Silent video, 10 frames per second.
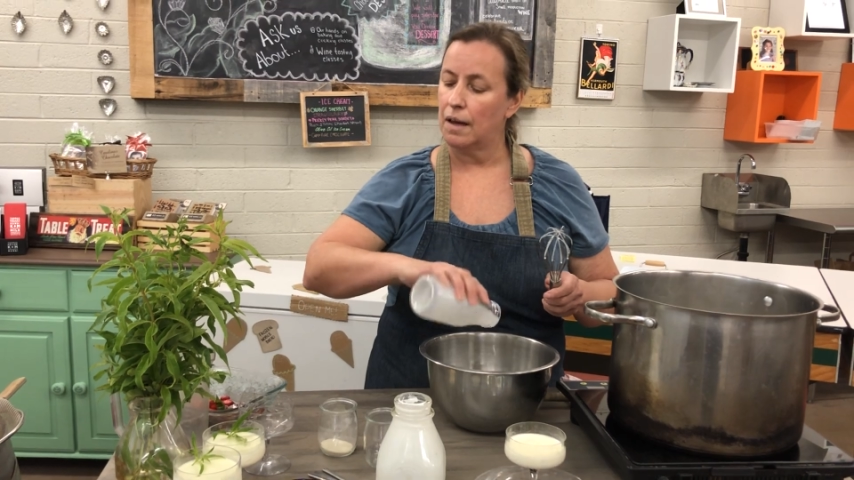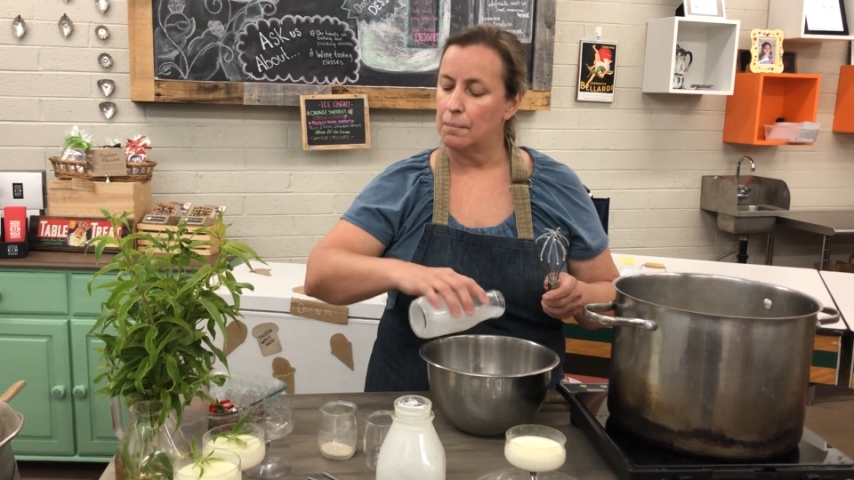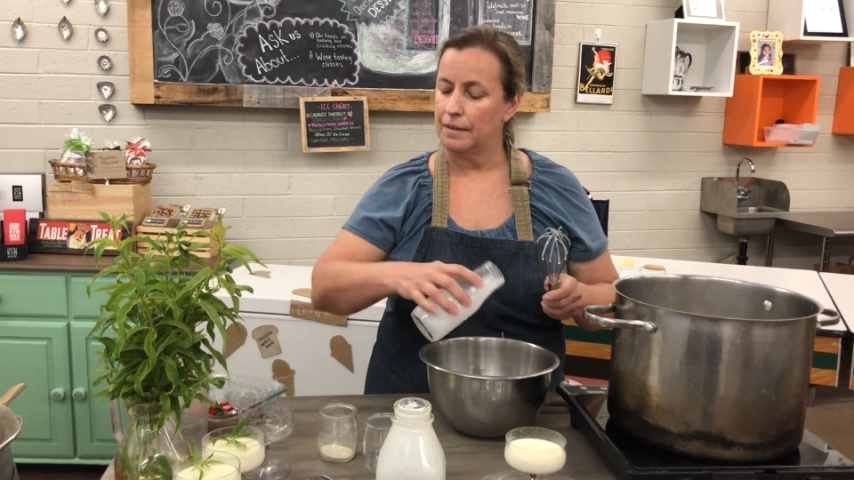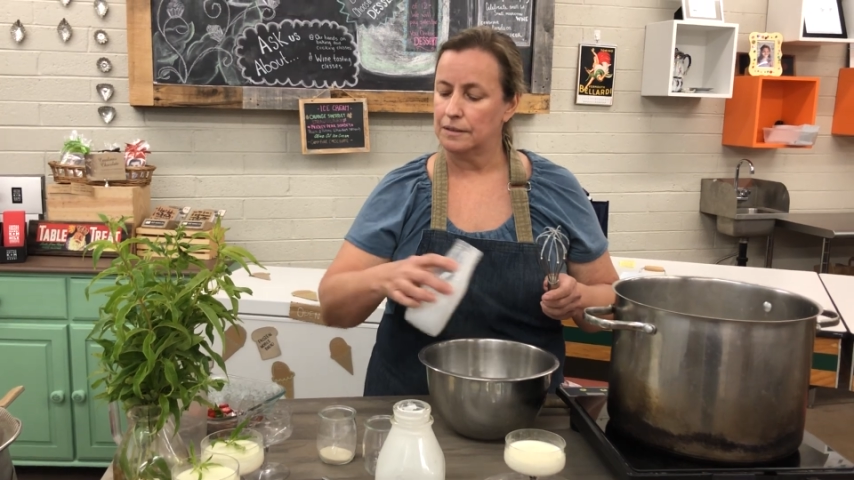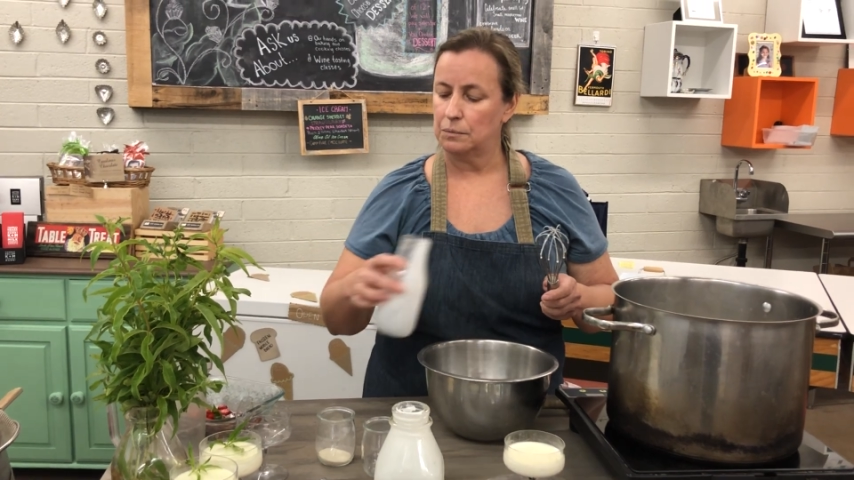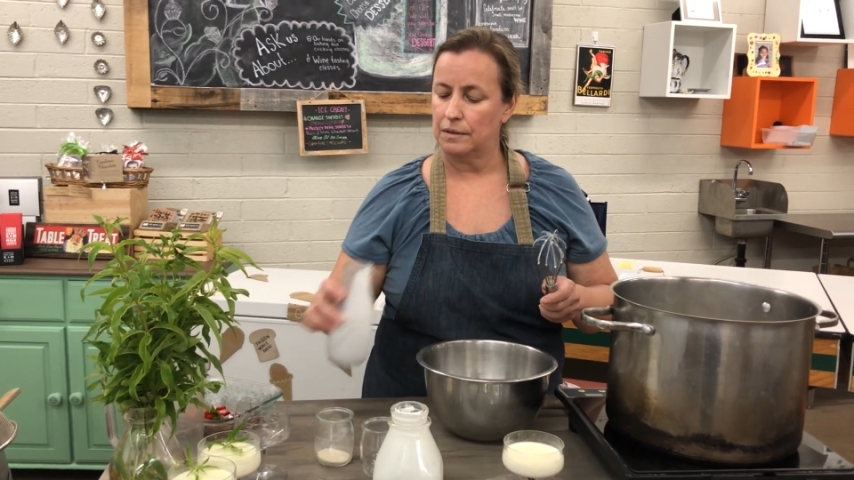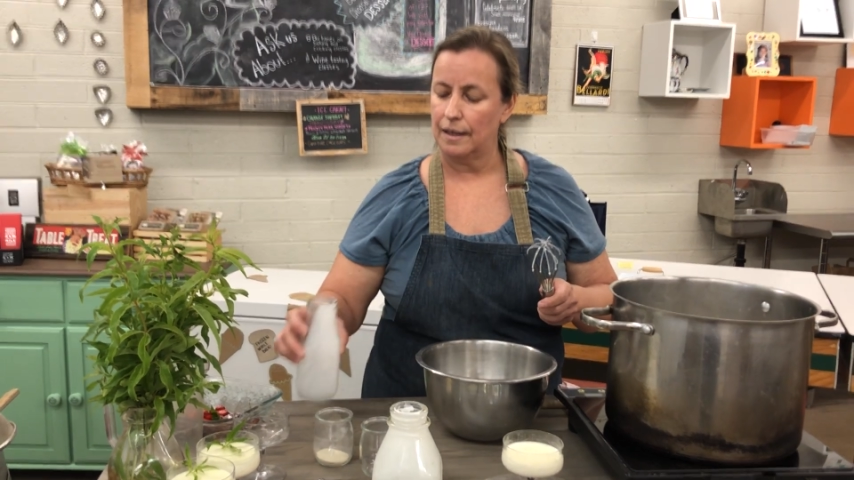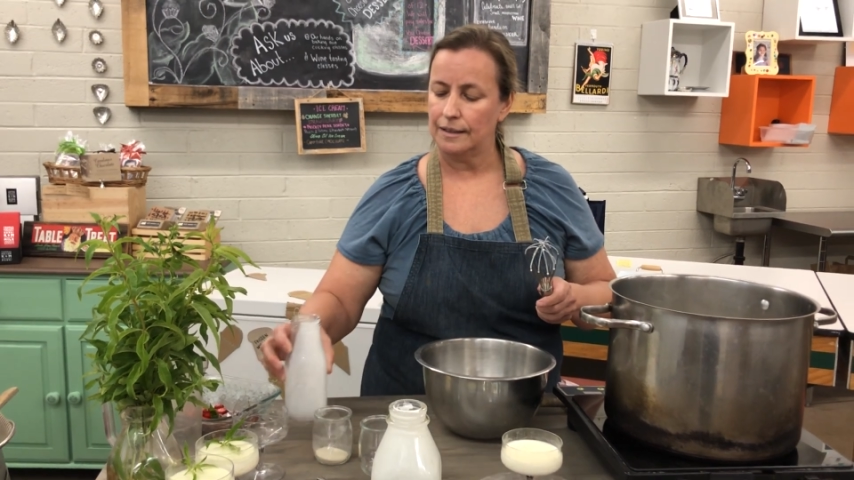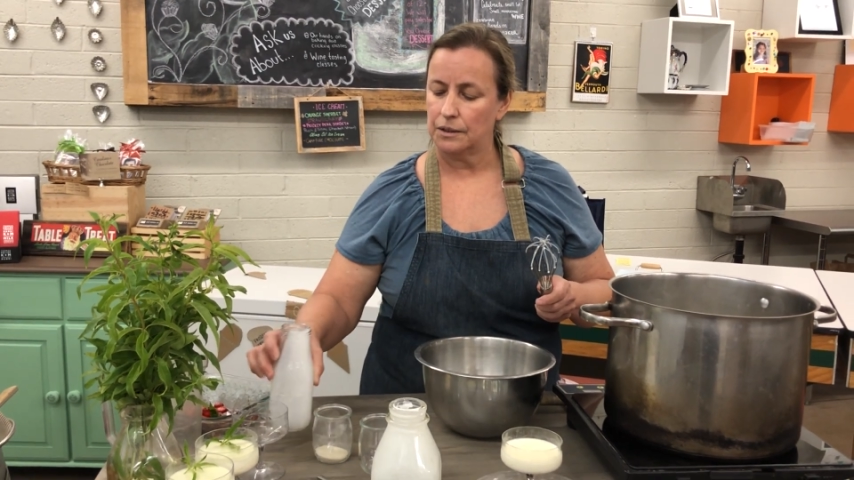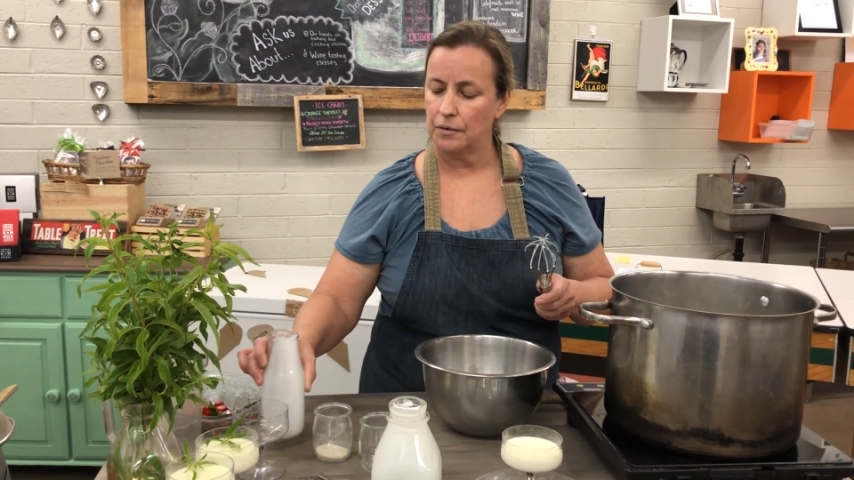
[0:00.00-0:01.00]
up because what
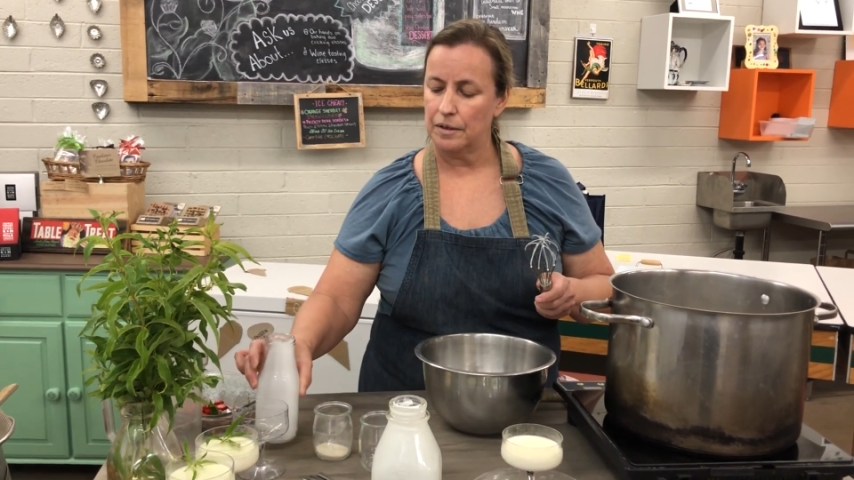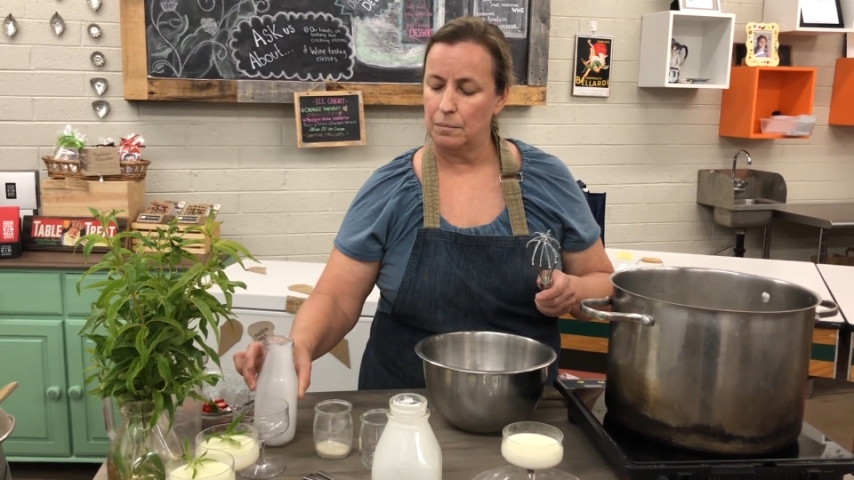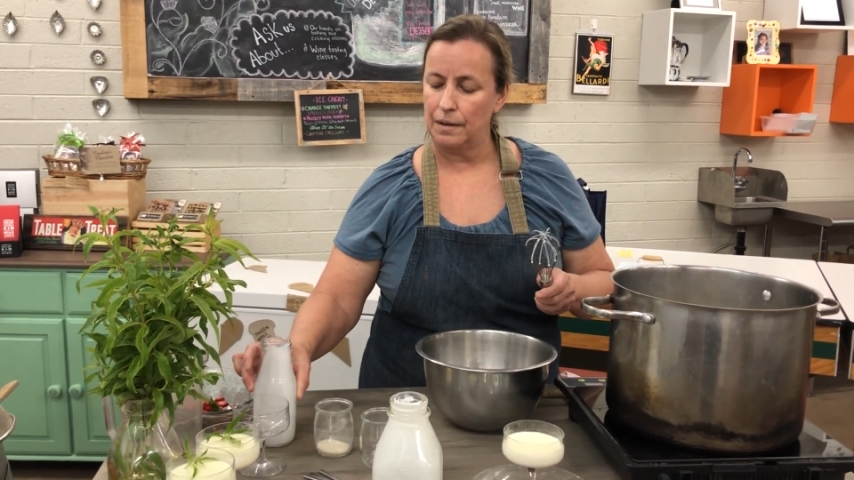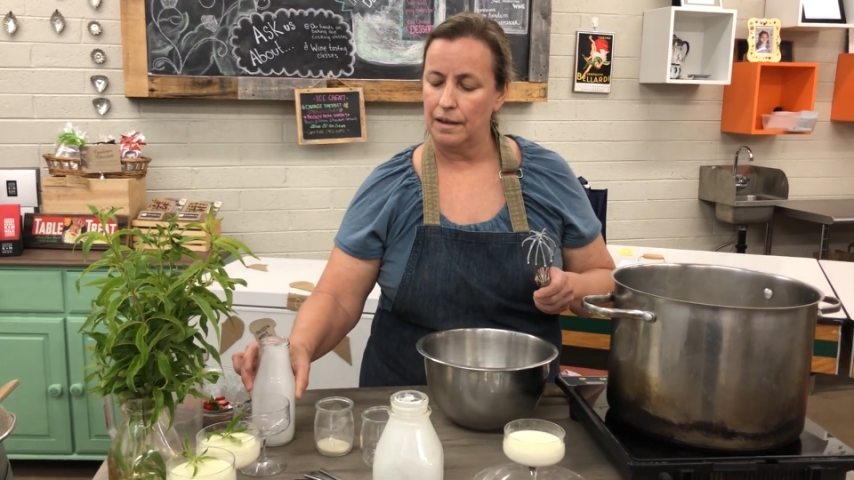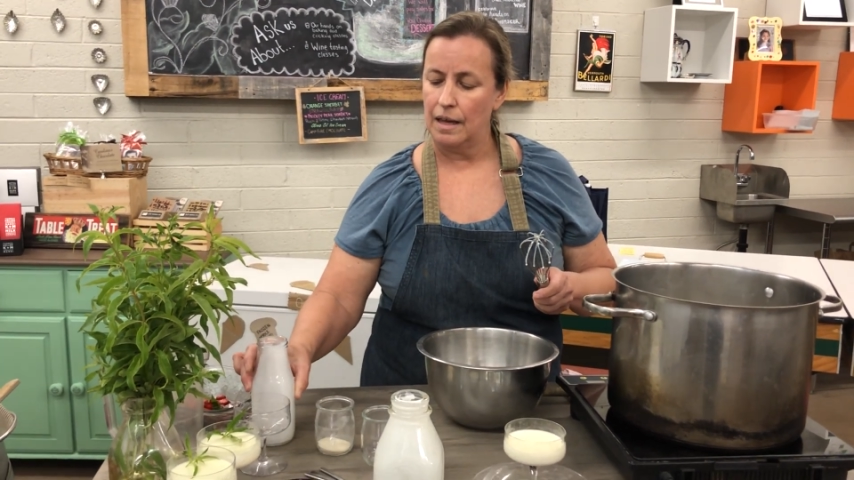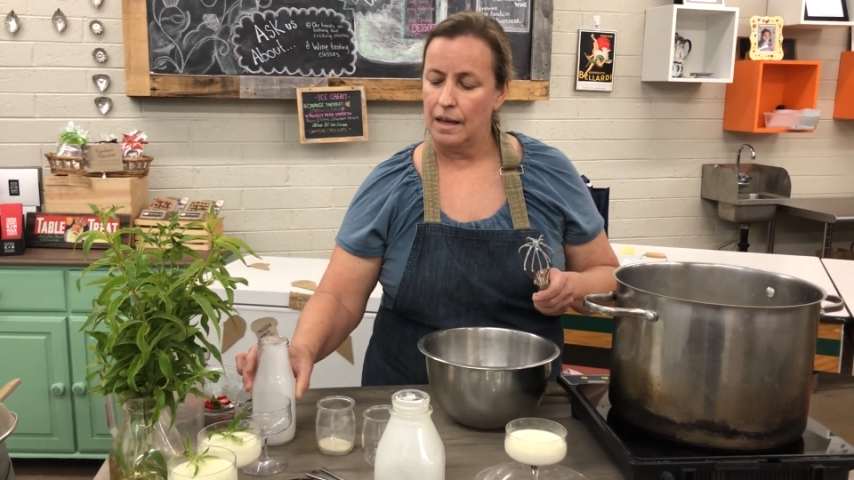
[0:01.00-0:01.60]
that's going to be